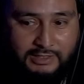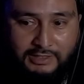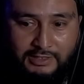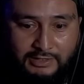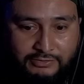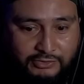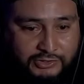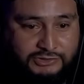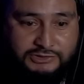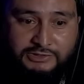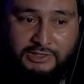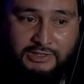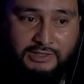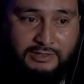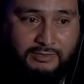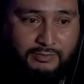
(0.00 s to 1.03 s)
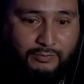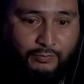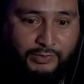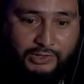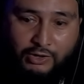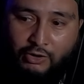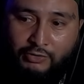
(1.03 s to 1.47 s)
they're stuck
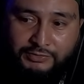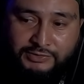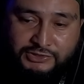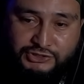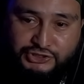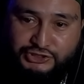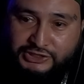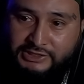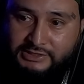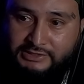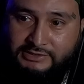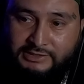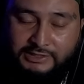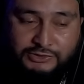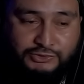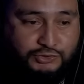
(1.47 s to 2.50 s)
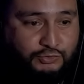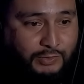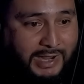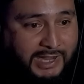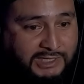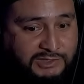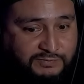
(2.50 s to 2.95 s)
with all the shit that you
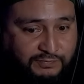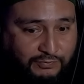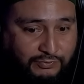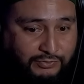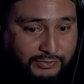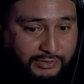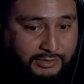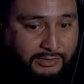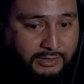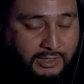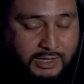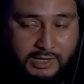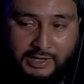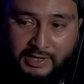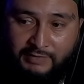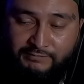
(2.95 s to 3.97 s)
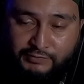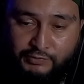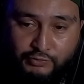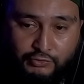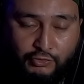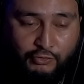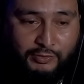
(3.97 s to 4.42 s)
asked for. If you
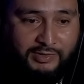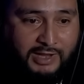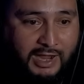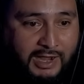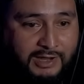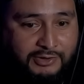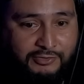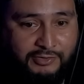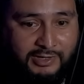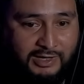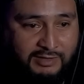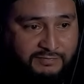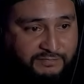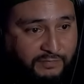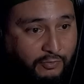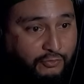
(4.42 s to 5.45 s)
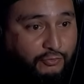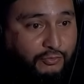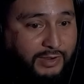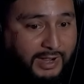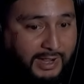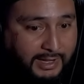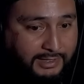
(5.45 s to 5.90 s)
go and hire a photo
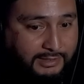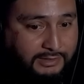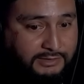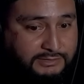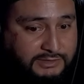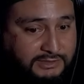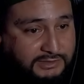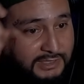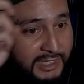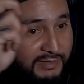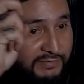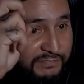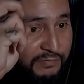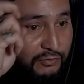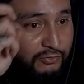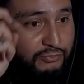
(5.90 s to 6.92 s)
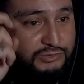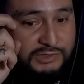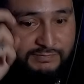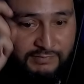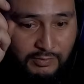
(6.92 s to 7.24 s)
guy to take photos of a